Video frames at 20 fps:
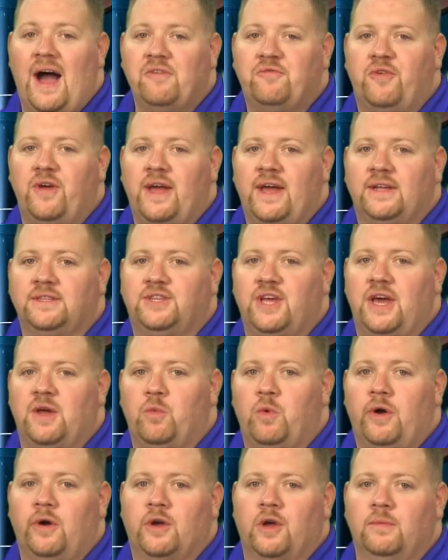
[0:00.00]
Hi fans,
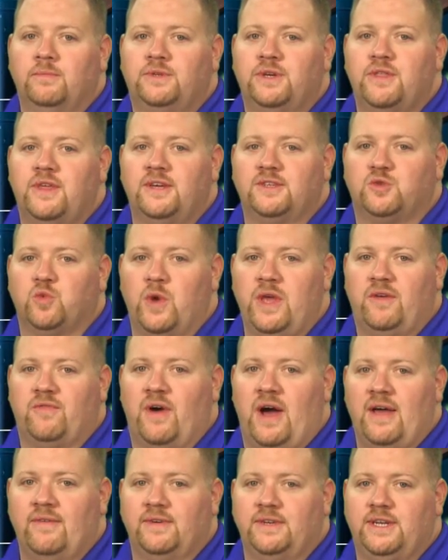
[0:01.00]
and welcome to this Week
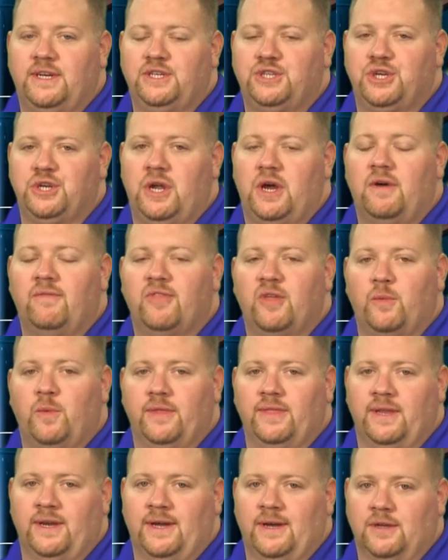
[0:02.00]
5 edition of the
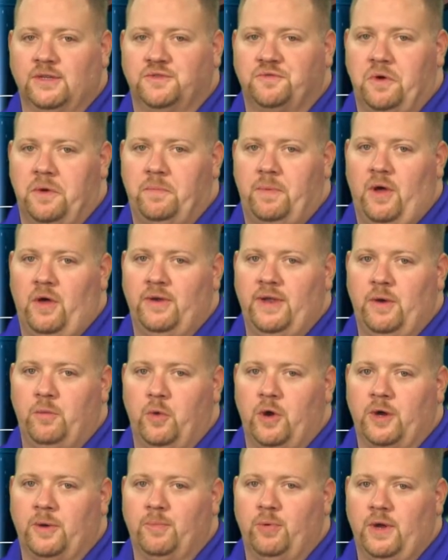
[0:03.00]
Woodland Hills Football
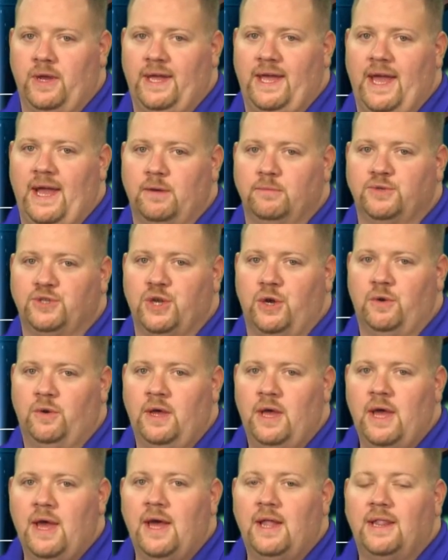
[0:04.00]
Network pregame show.
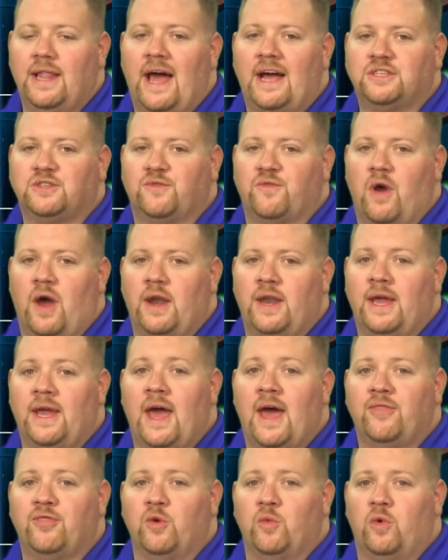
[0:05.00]
Last Friday
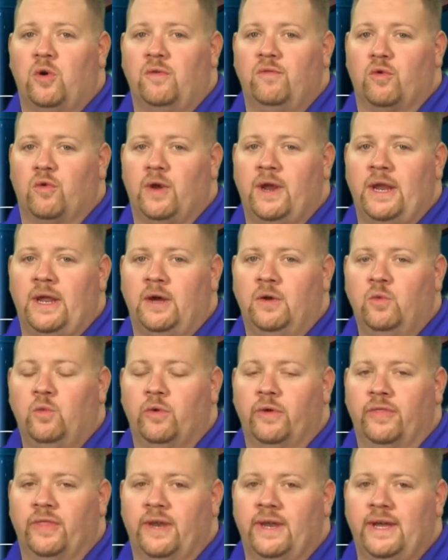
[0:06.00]
at the Wolverines,
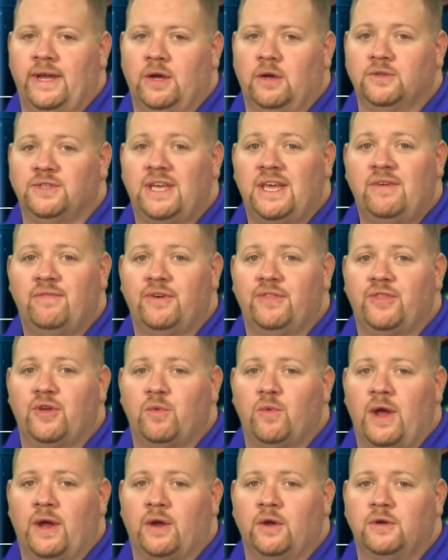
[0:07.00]
Woodland Hills evened
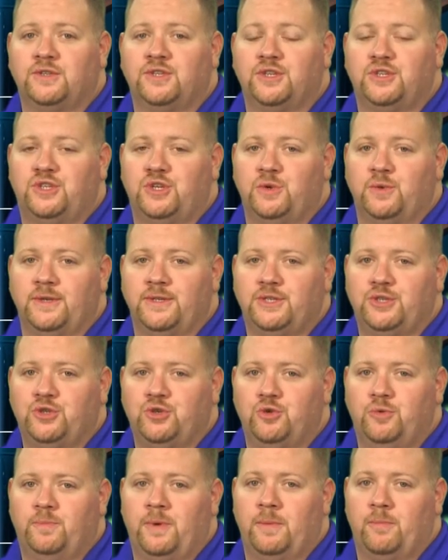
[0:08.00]
their record to
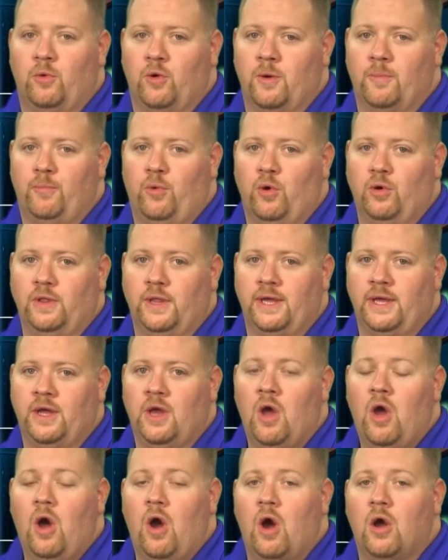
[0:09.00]
2-2, but more importantly
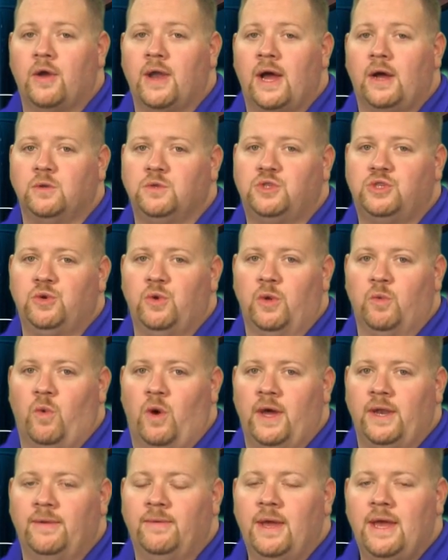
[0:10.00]
are now
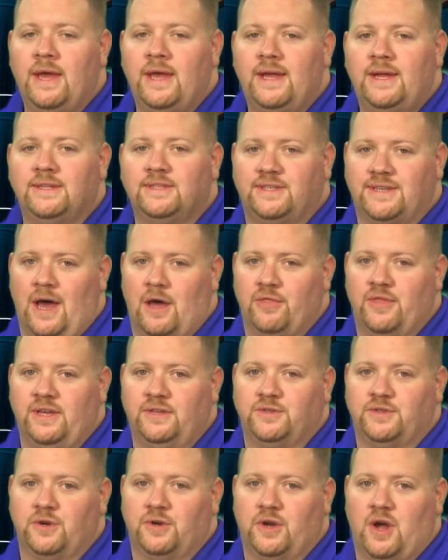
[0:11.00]
2-1 in
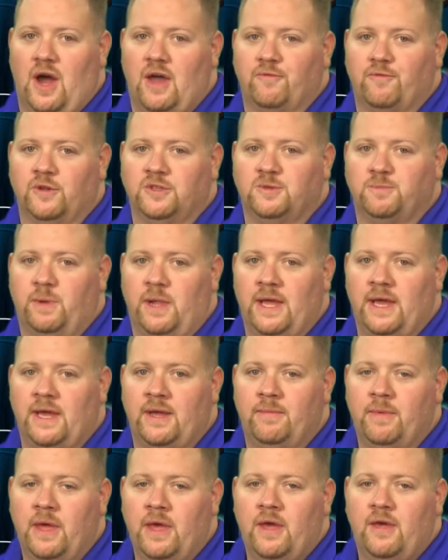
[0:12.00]
Southeastern Conference
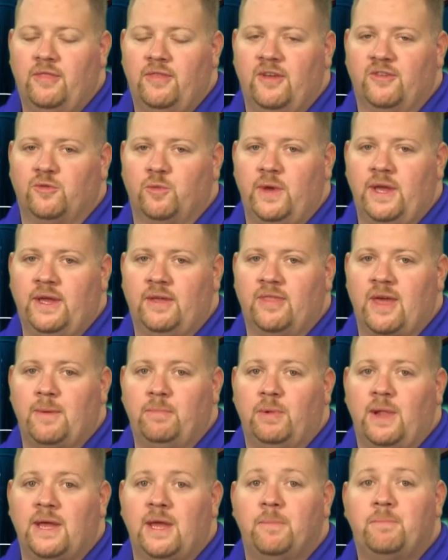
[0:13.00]
play. This week they
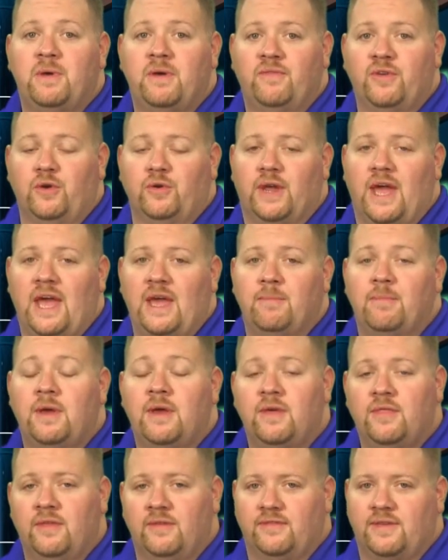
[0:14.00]
play a pivotal game
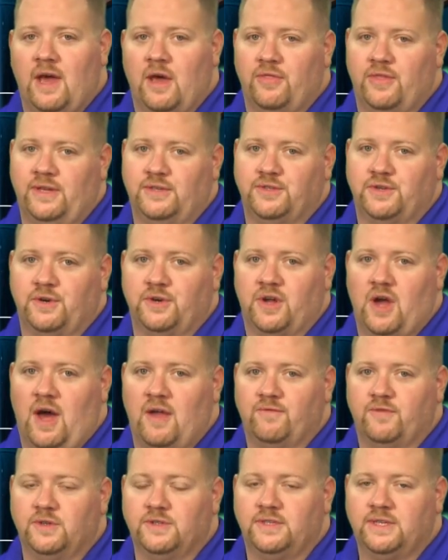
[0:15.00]
in the Southeastern
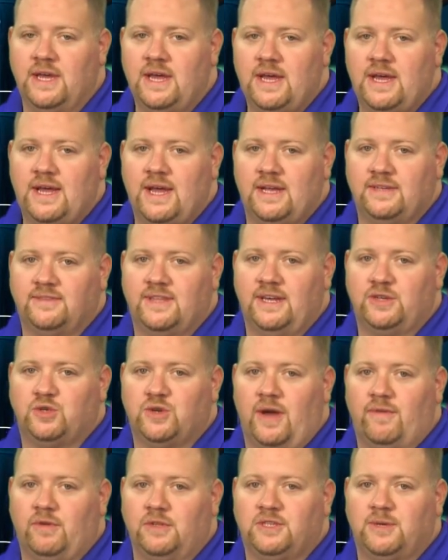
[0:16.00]
Conference as they
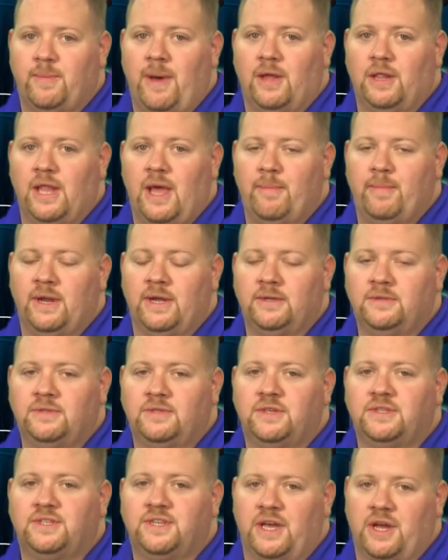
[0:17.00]
travel to Mount Lebanon
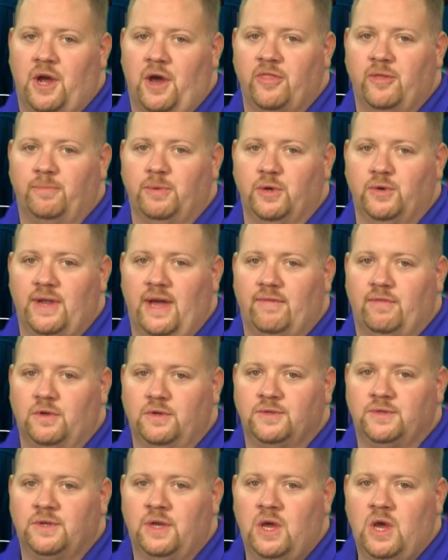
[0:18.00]
to take on the Blue
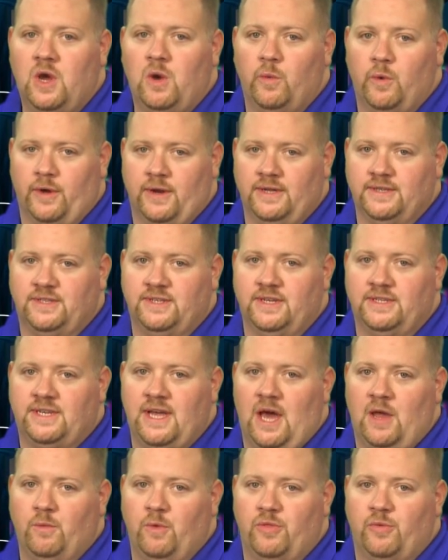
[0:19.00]
Devils. We're going to sit
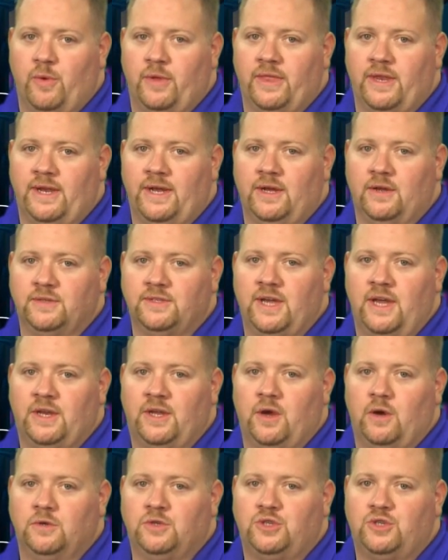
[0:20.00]
down with Woodland Hills
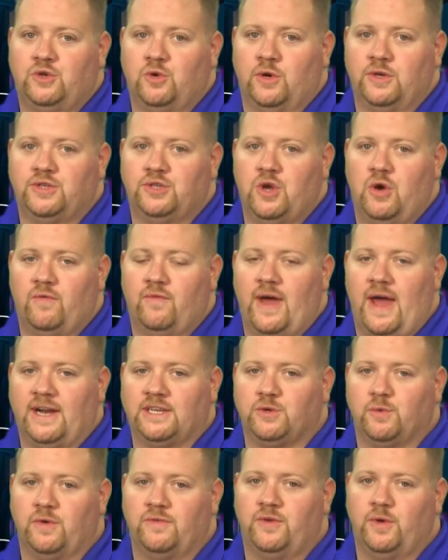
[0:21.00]
head coach George
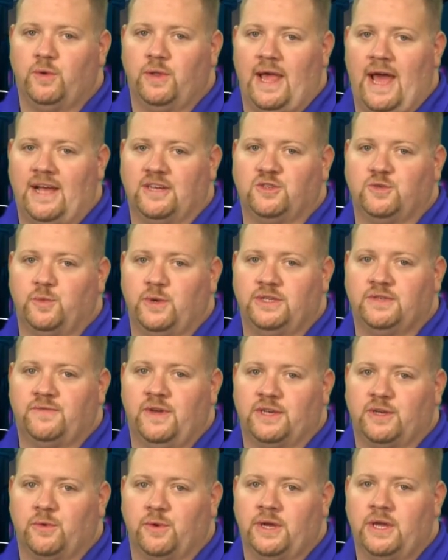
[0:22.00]
Novak to review last week's
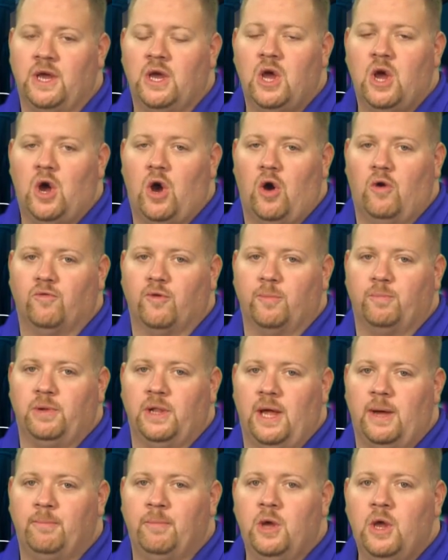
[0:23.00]
victory over
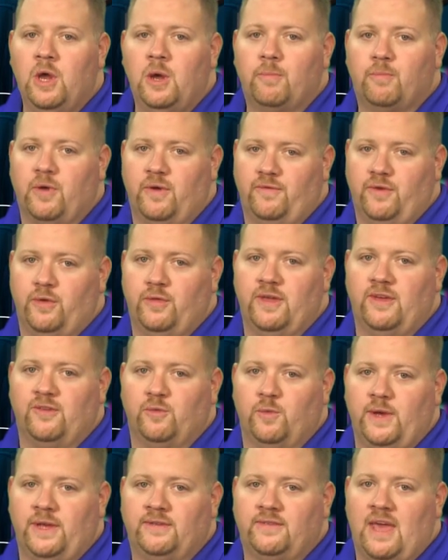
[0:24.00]
Plum, preview
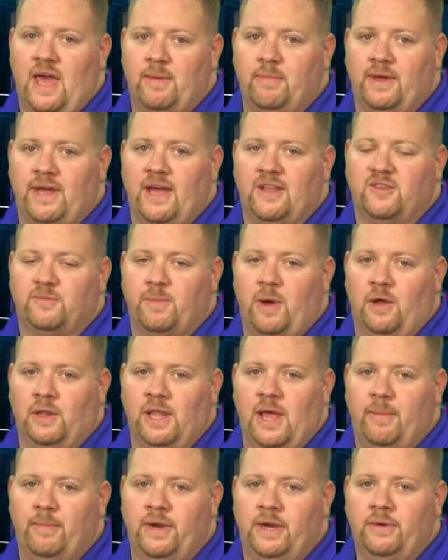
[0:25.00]
this week's game against Mount
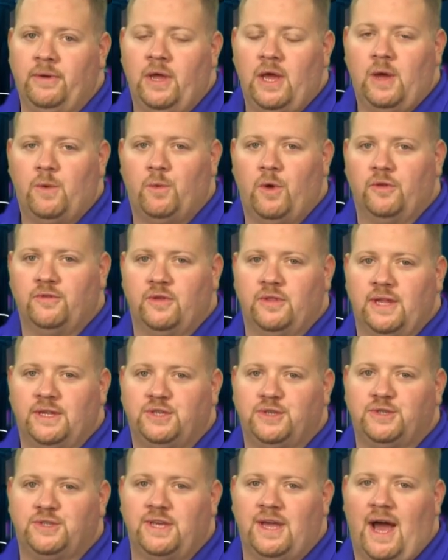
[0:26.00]
Lebanon, and also
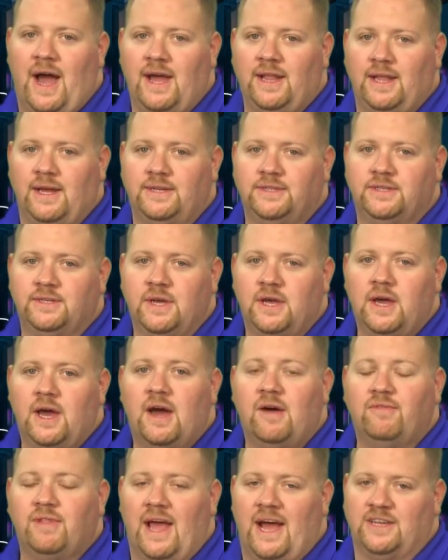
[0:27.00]
let you see highlights
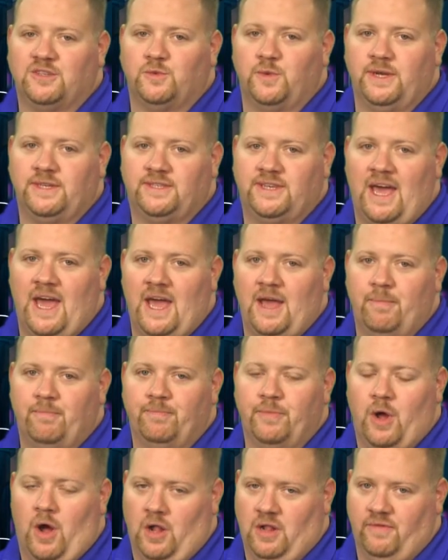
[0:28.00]
of last week's game.
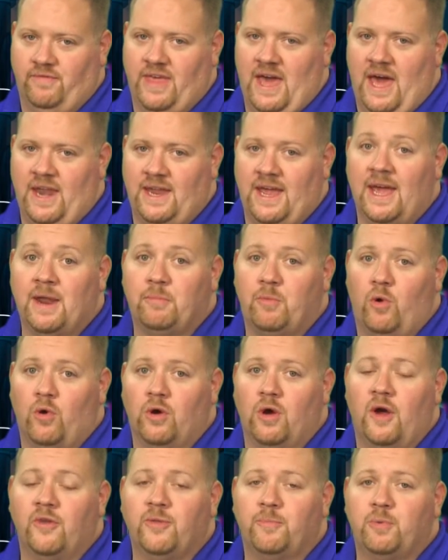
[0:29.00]
All of that and
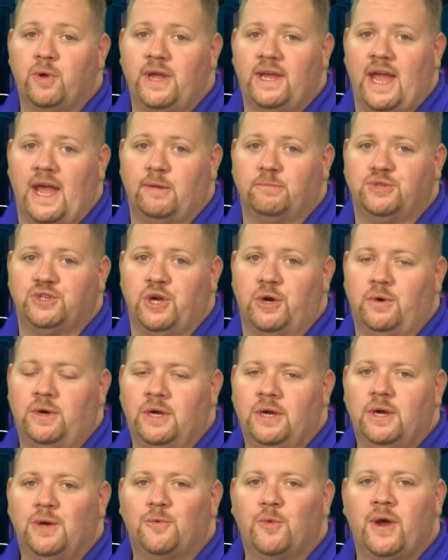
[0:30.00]
more on the pregame show
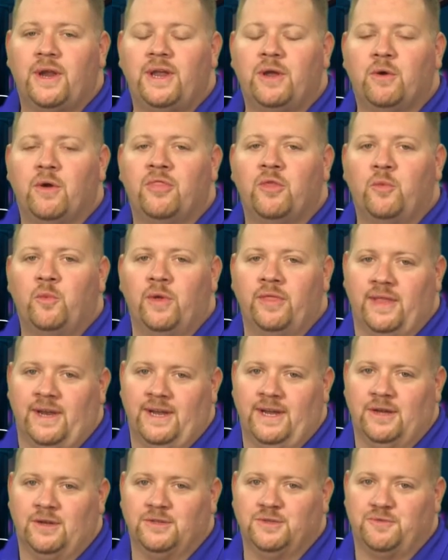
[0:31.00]
right here on the
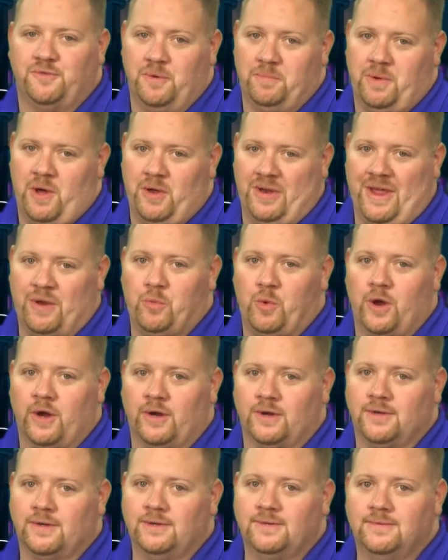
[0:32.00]
Woodland Hills Football
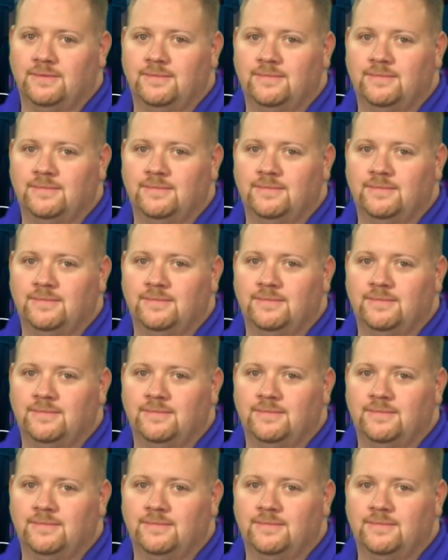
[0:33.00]
Network.